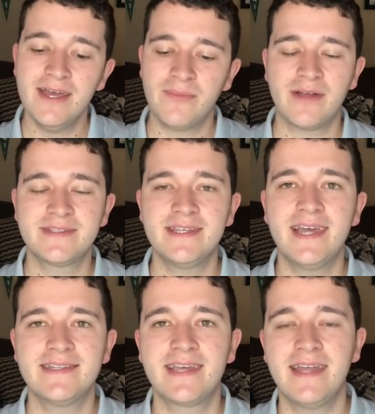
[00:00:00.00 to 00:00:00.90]
but I'll see you
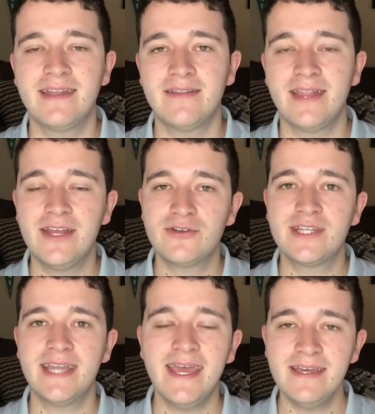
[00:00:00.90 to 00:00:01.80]
guys again later
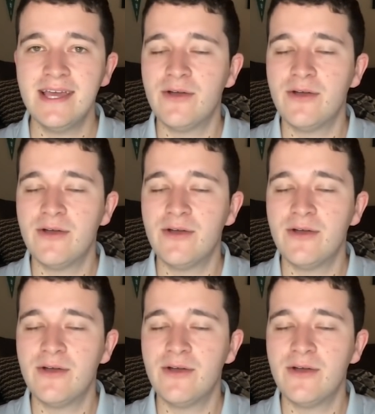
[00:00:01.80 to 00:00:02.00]
today.